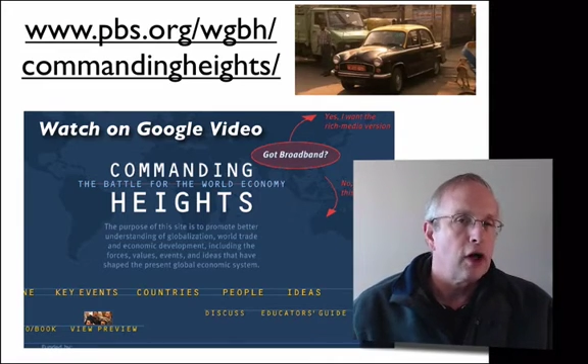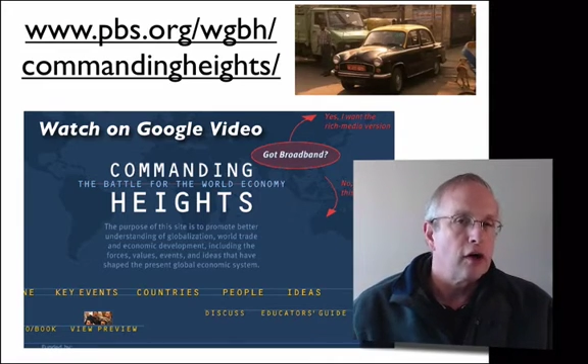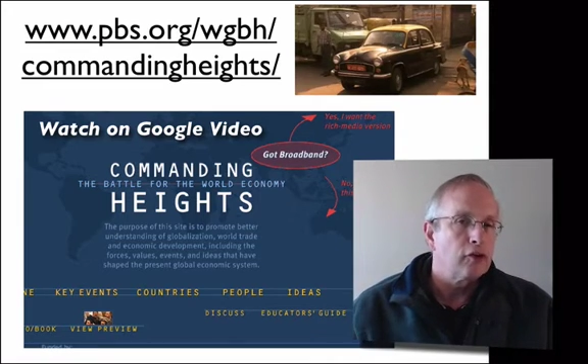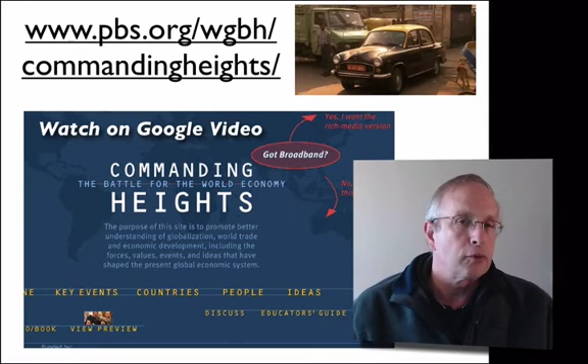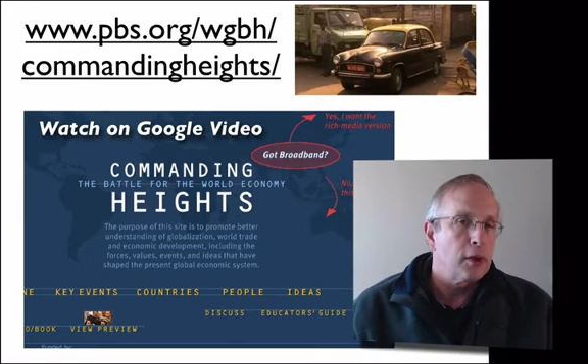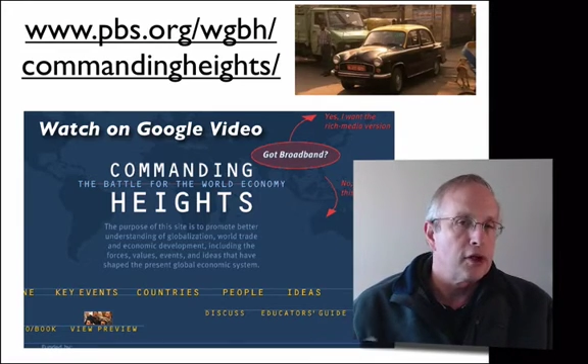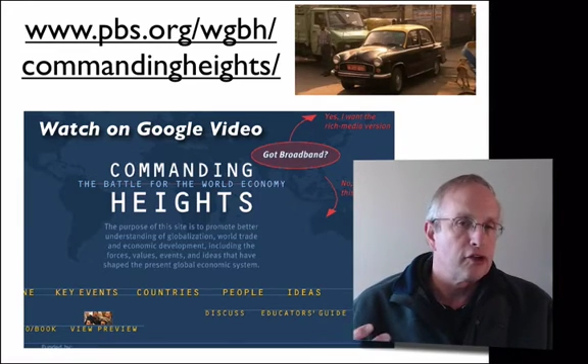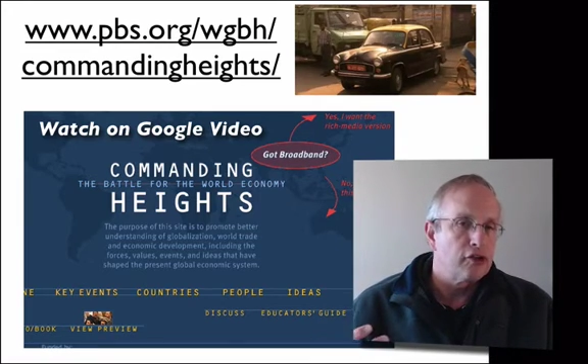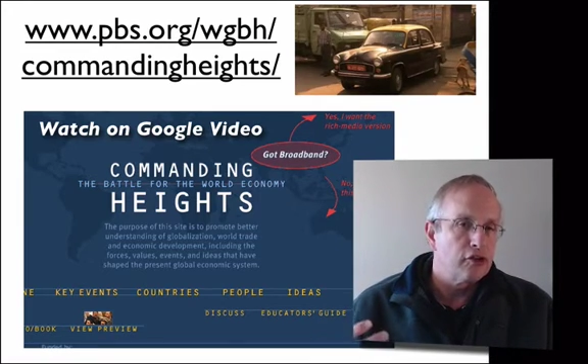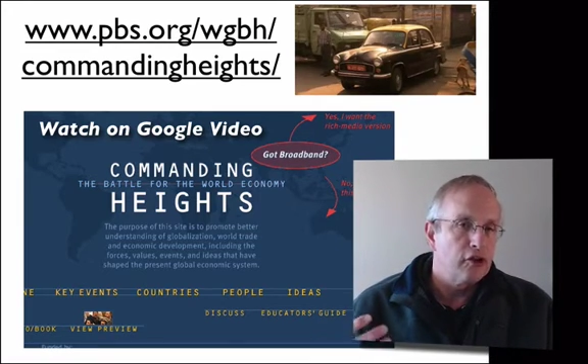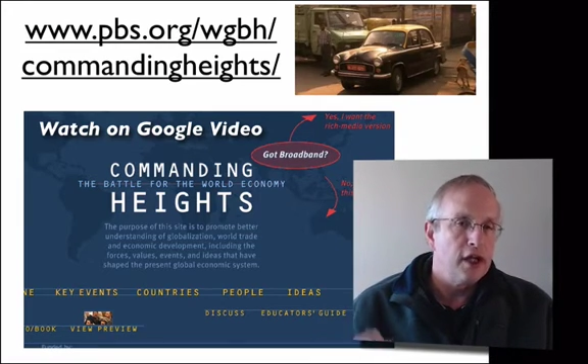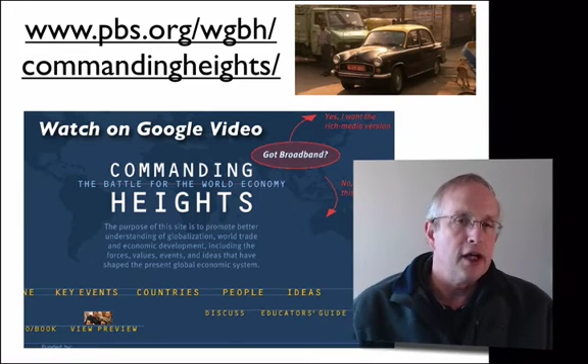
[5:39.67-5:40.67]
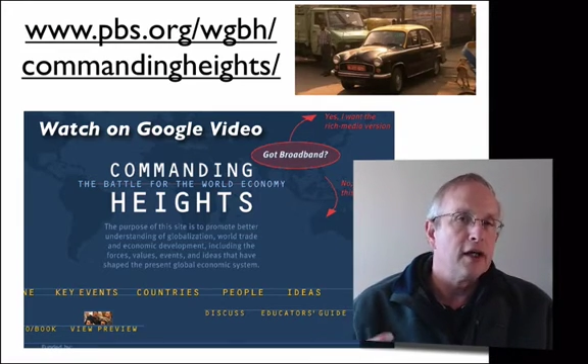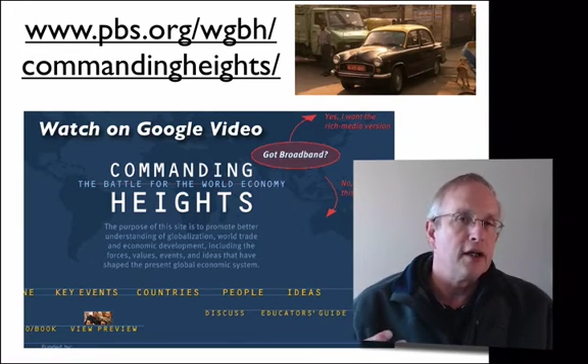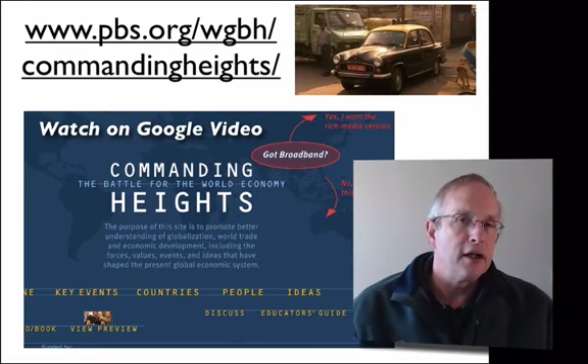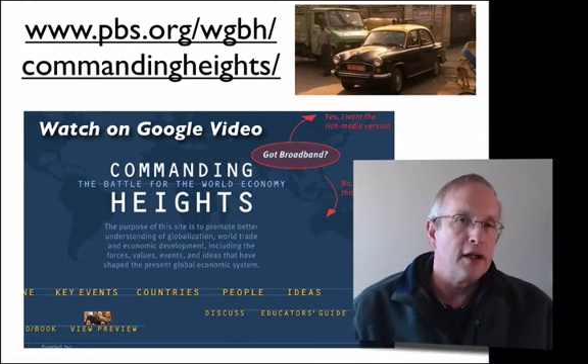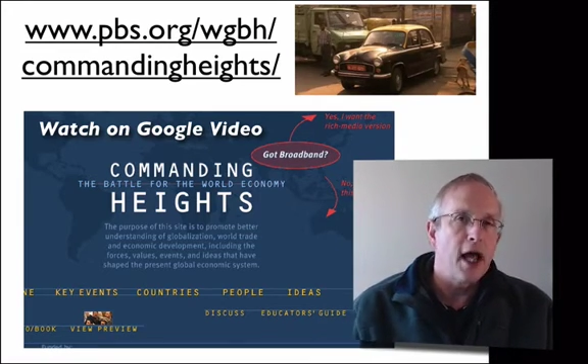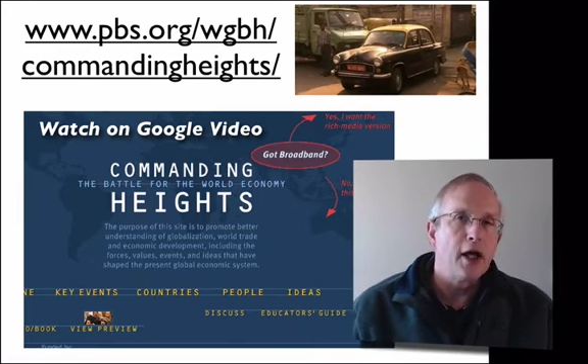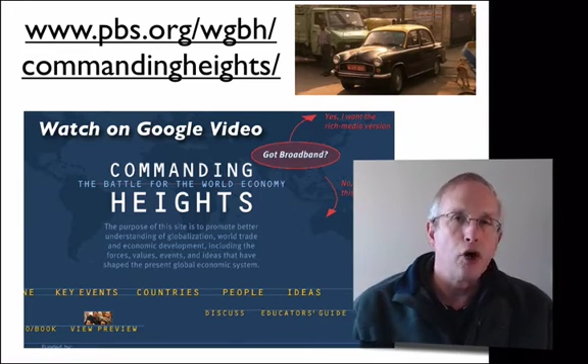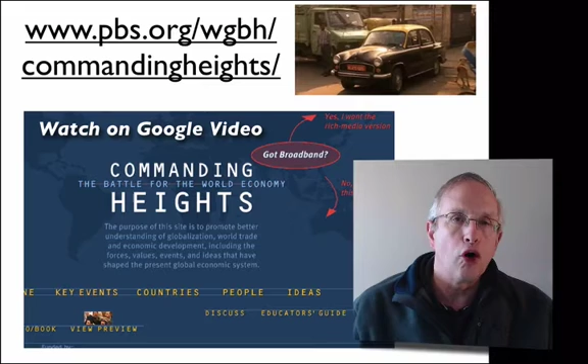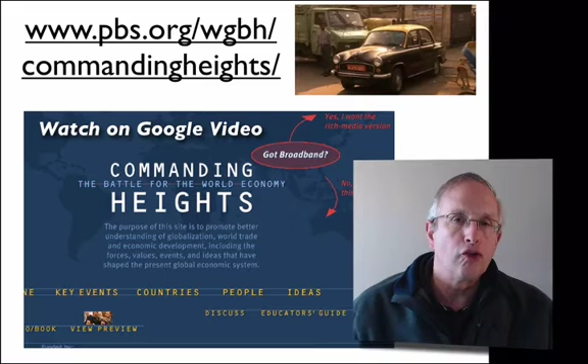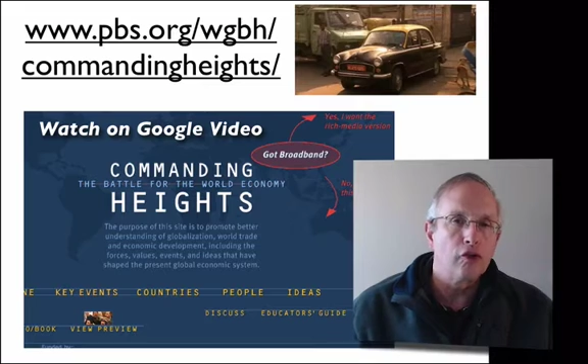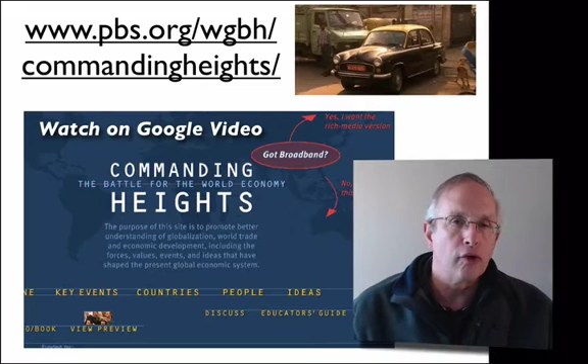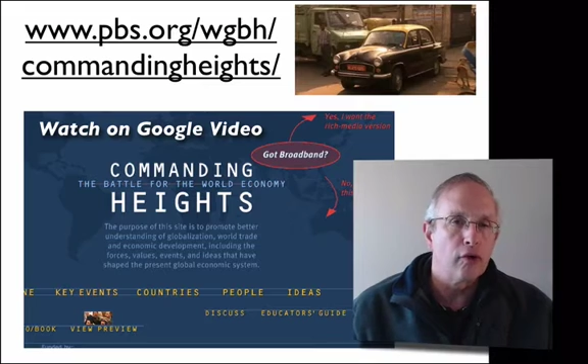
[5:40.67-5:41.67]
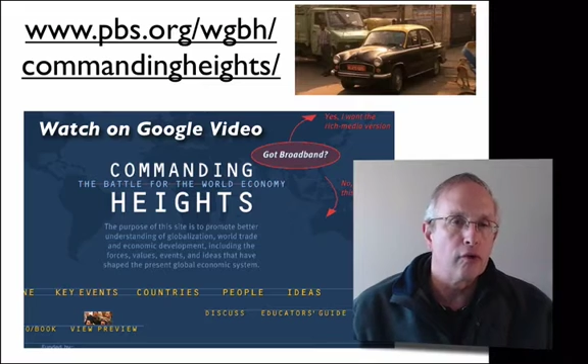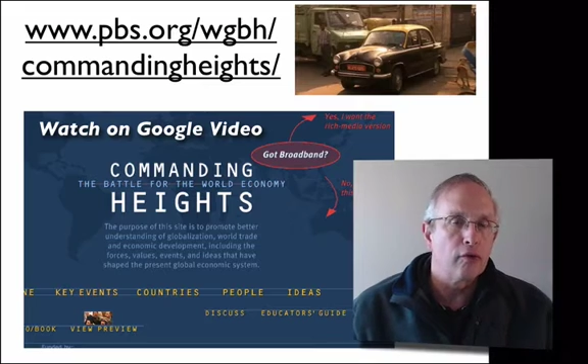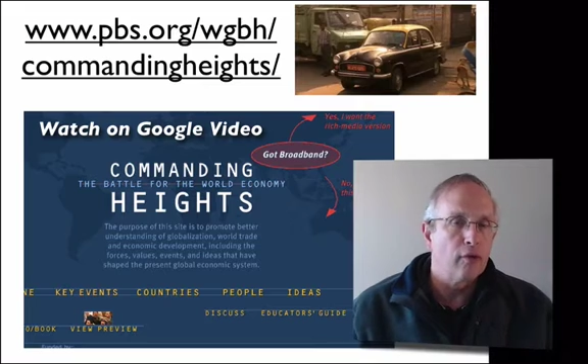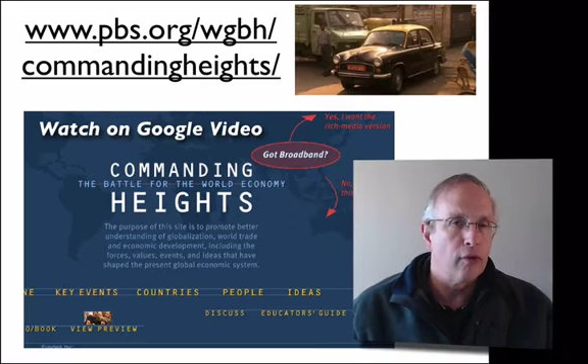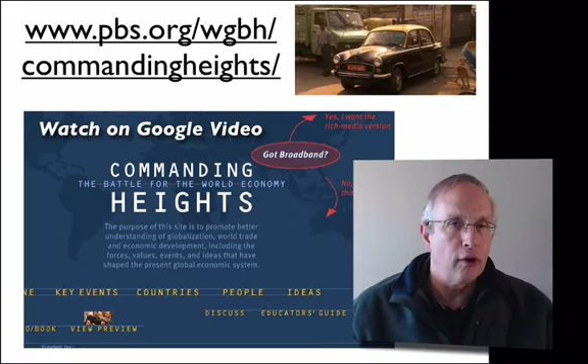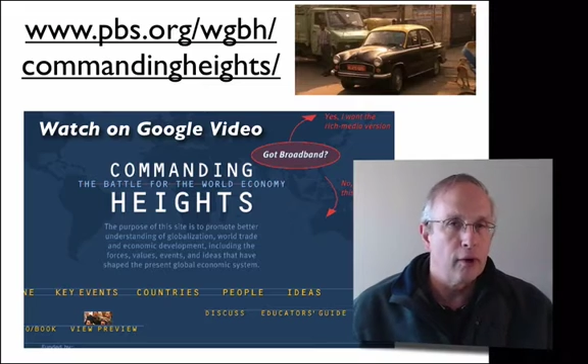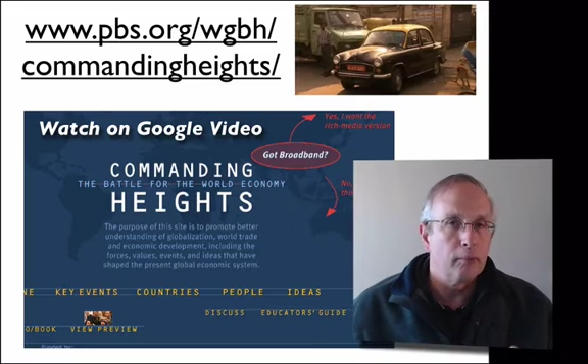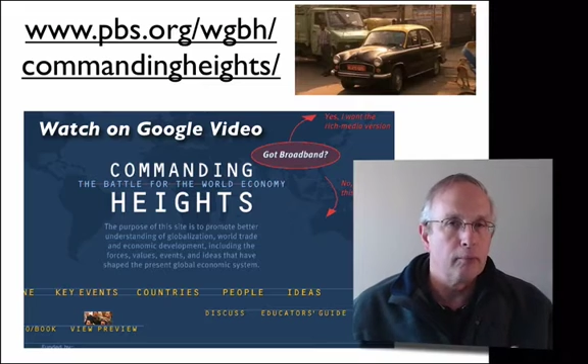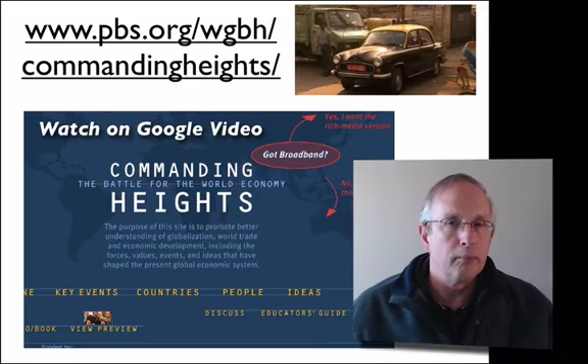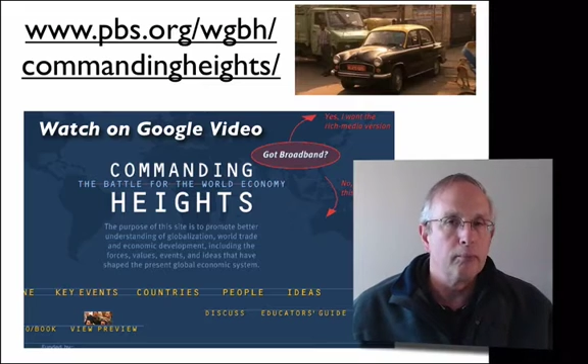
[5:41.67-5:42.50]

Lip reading: governments needed to take over the